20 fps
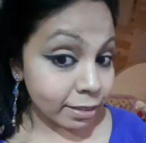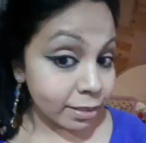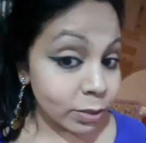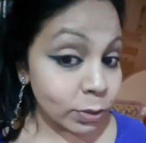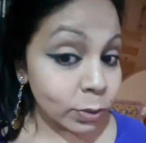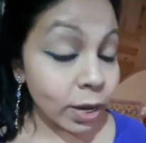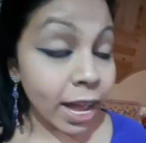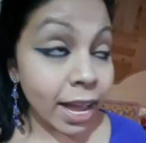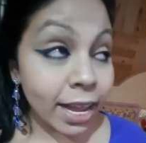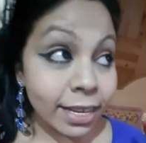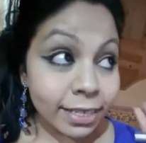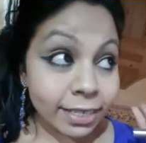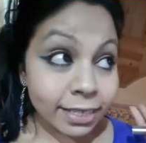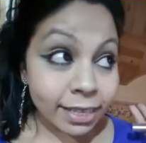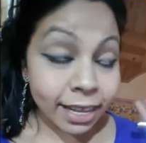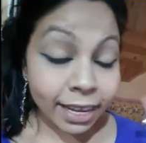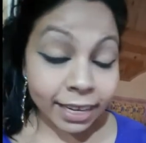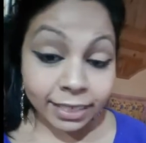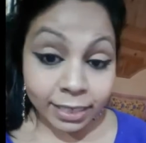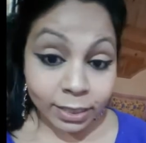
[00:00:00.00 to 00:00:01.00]
So guys,
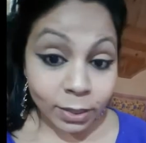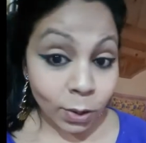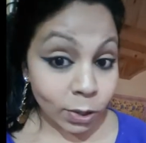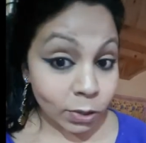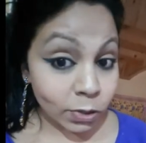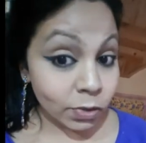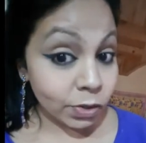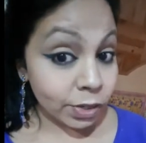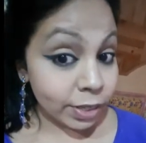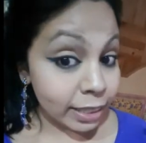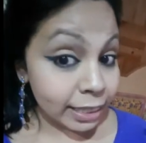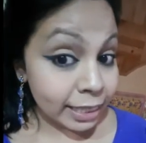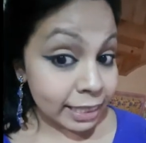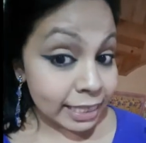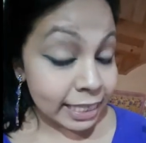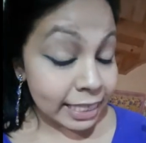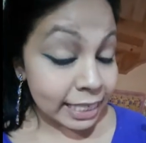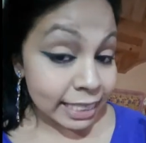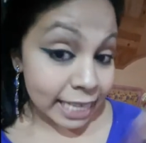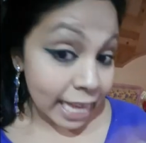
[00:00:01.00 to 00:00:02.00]
lighting got really
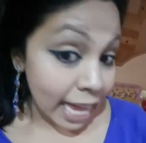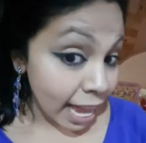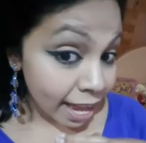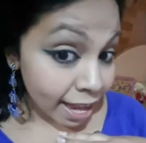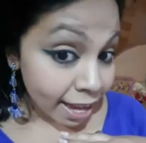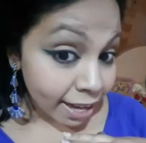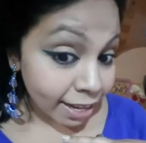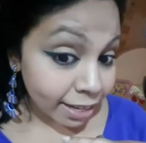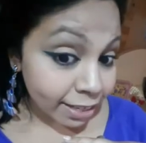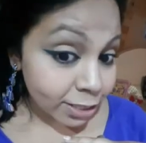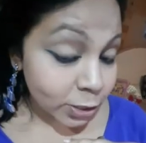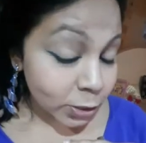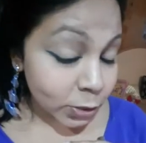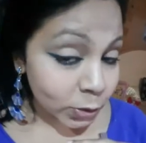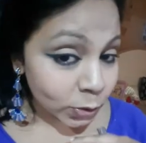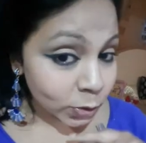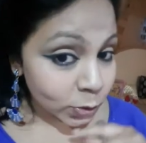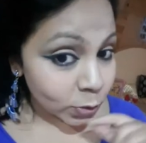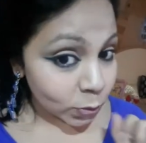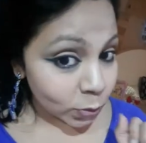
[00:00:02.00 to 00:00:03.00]
sad,
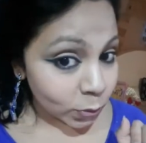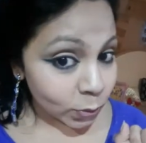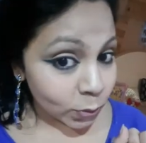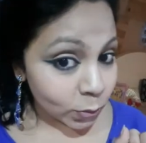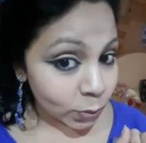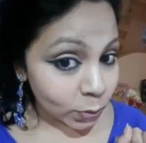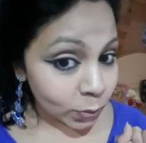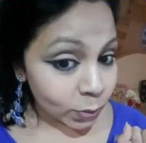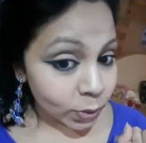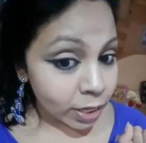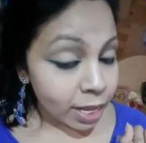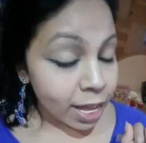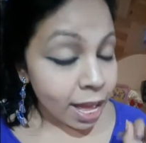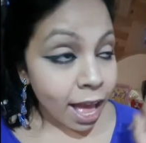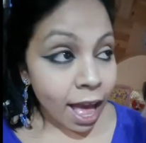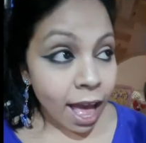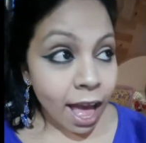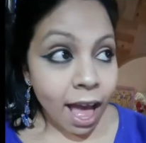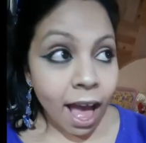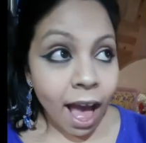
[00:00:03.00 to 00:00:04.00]
so
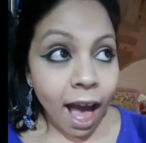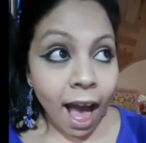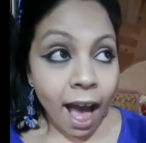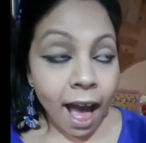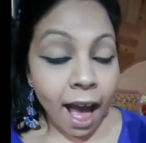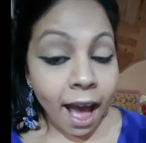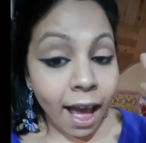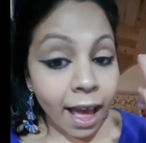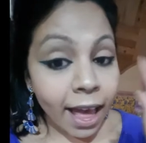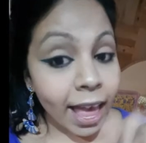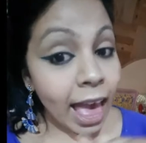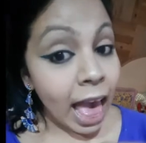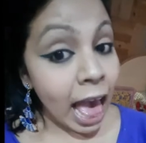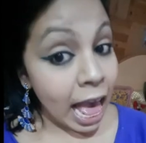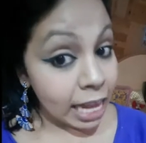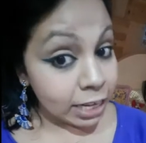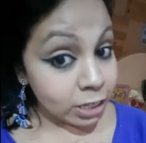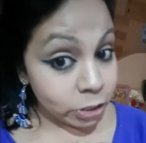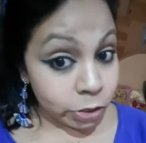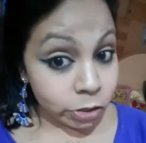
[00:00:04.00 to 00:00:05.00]
I
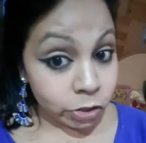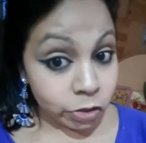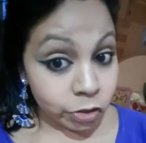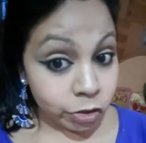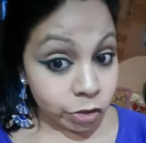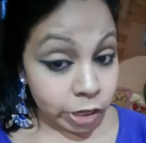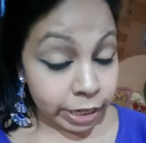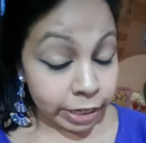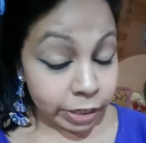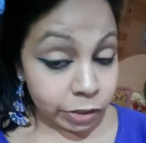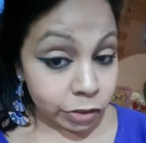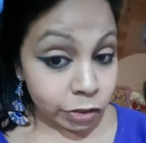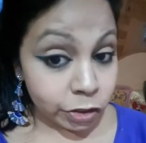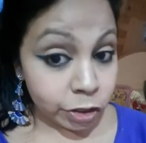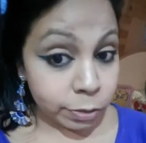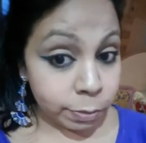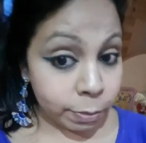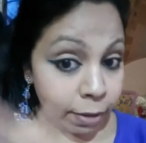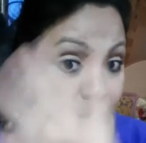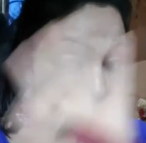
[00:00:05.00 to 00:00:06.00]
had to
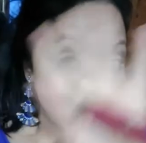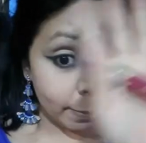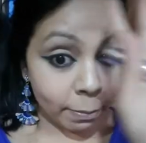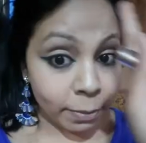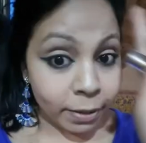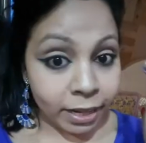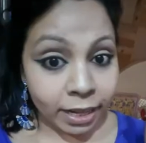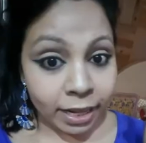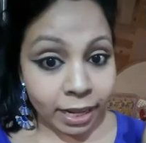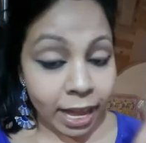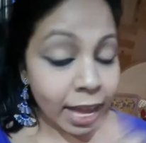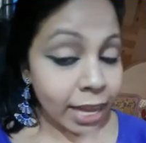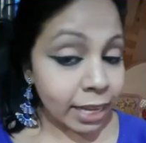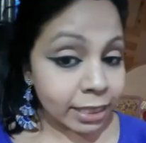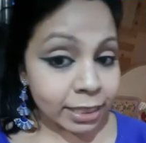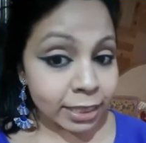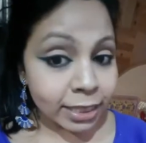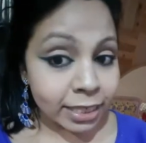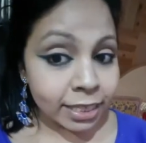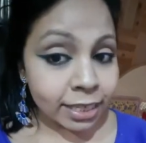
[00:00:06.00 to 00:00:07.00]
change my
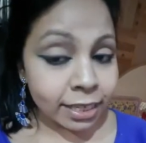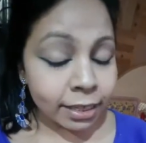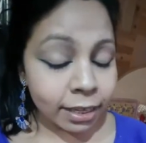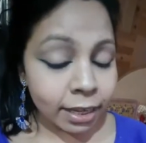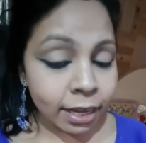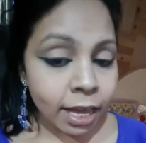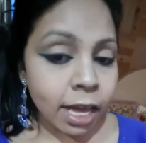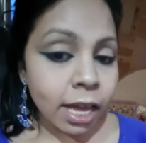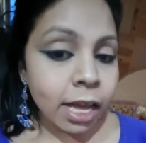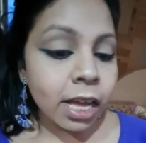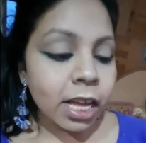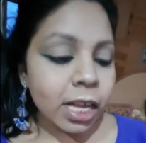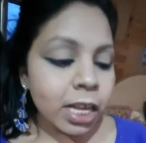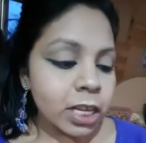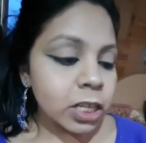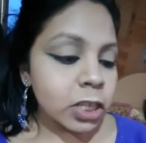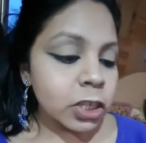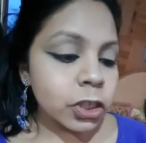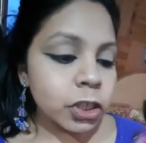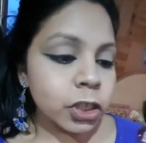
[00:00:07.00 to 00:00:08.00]
plans.
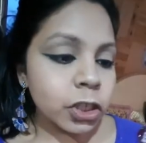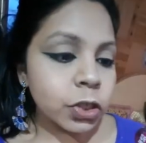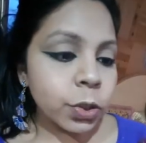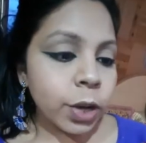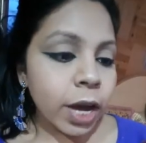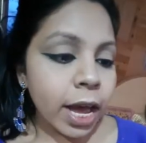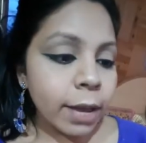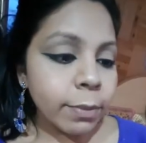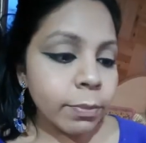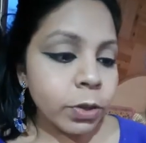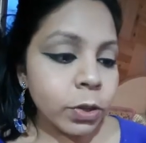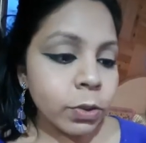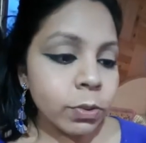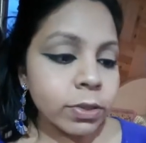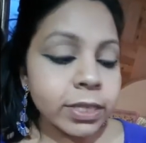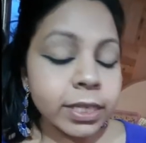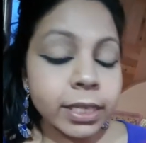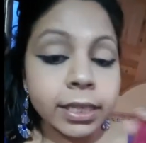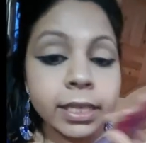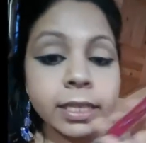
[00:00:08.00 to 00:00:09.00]
So I'm
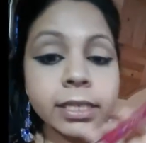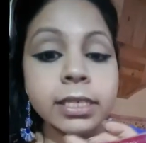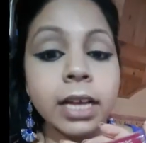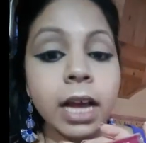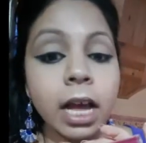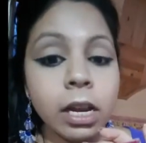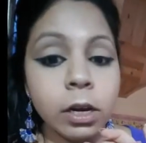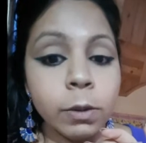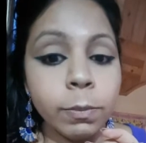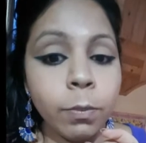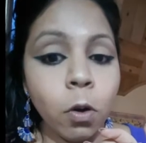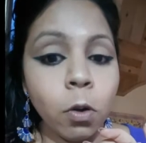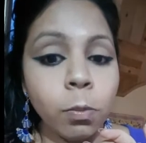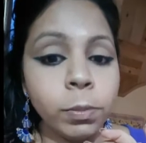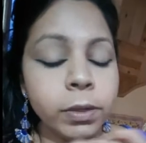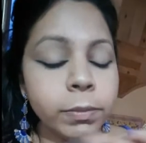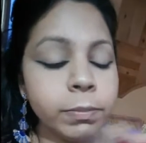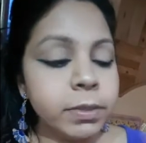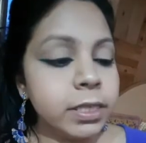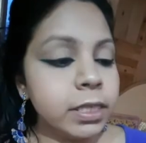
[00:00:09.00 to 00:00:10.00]
using this ColourPop
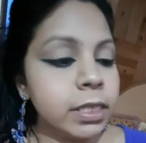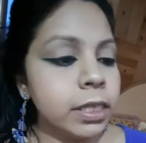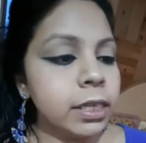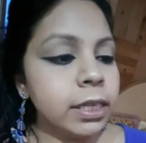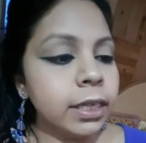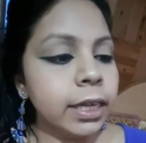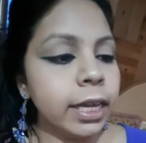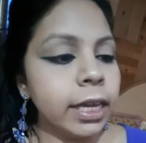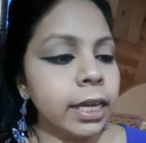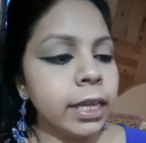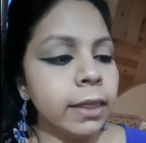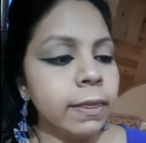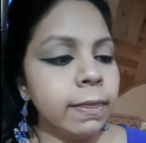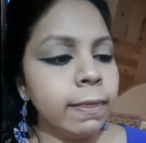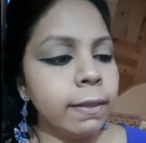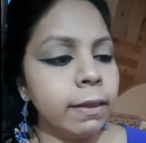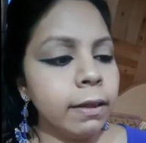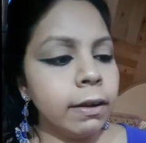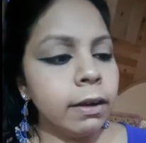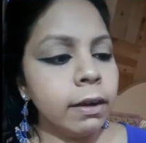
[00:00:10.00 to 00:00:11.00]
lipstick
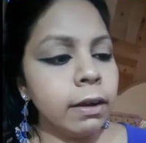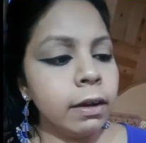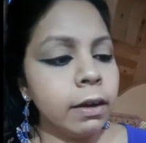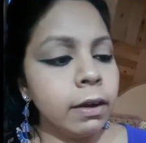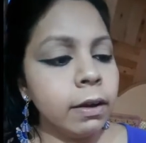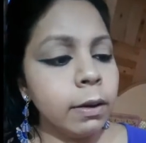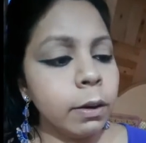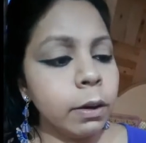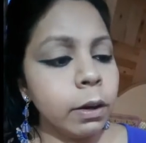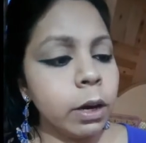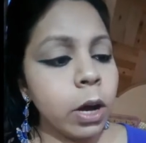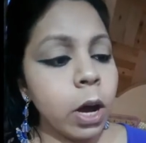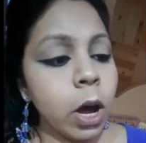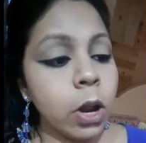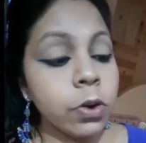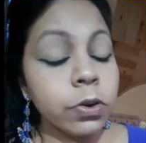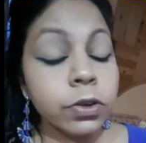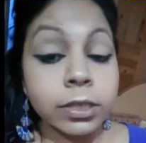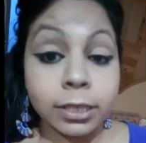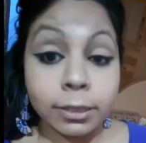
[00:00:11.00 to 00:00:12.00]
in the
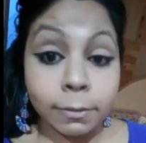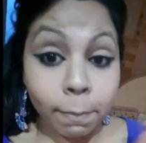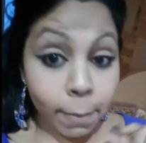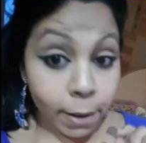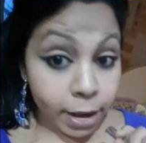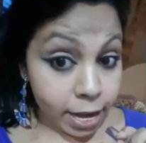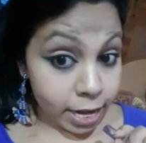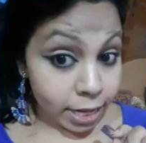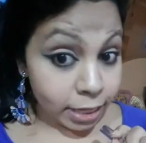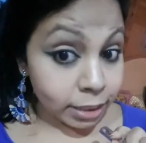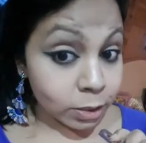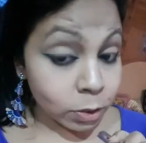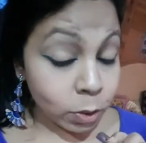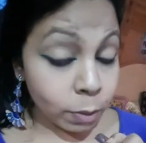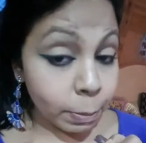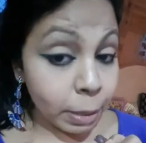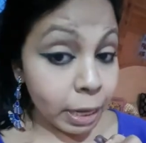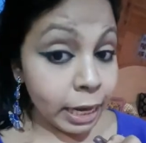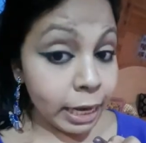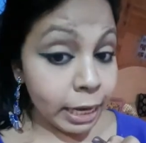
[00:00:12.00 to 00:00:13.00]
color Split
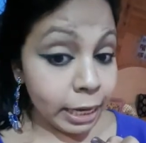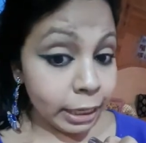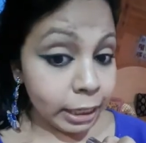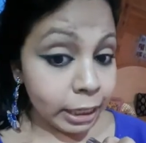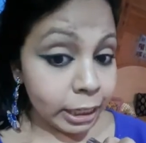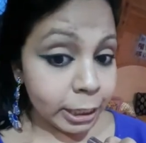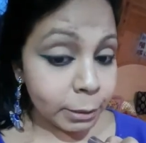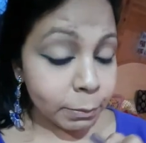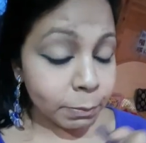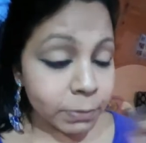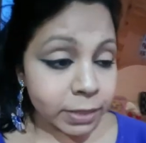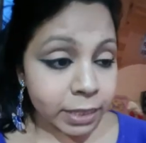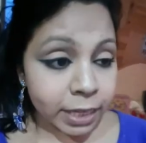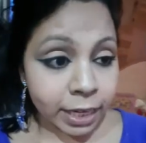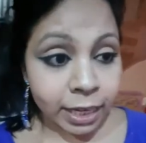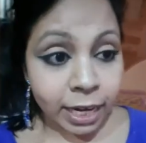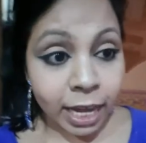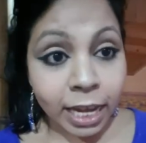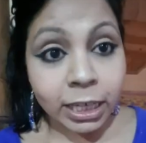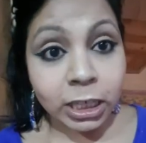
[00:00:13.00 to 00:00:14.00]
on my lips,
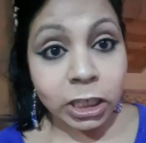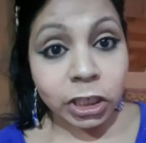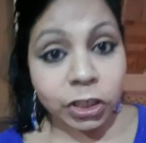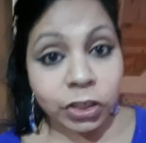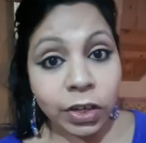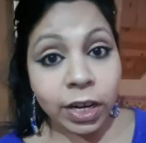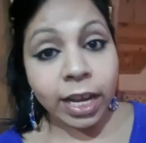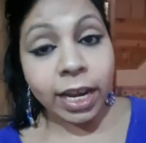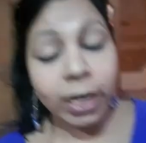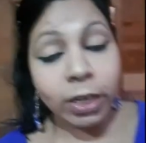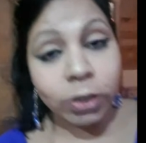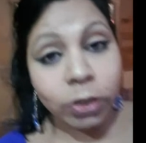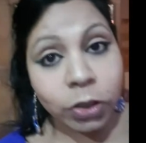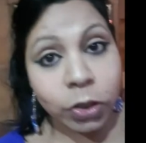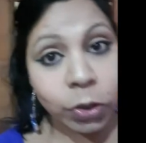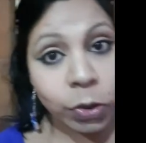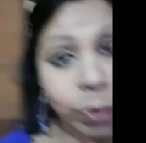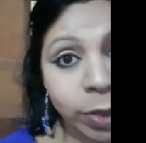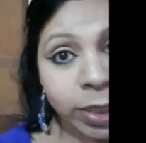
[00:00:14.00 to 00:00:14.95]
and I'll try to do